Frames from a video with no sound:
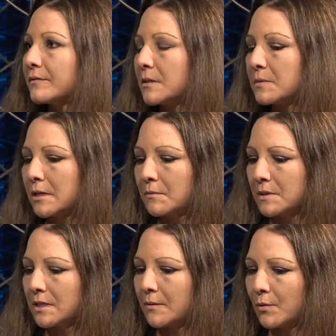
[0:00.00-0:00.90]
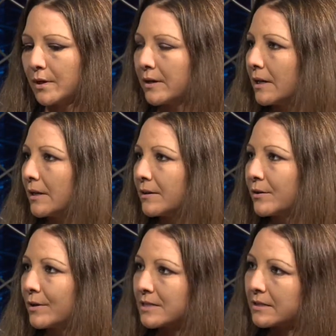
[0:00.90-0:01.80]
Sometimes Moriarty, the
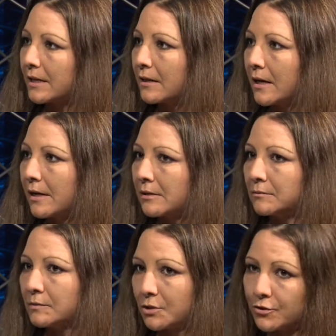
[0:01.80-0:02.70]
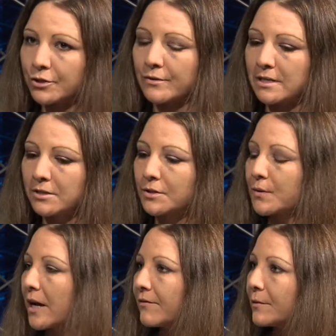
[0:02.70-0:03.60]
wrestling, the junior wrestlers
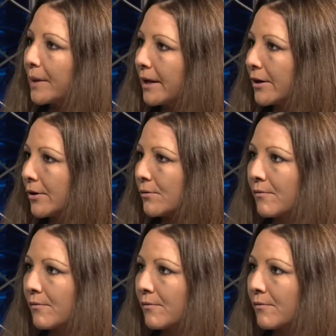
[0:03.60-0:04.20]
will have a bingo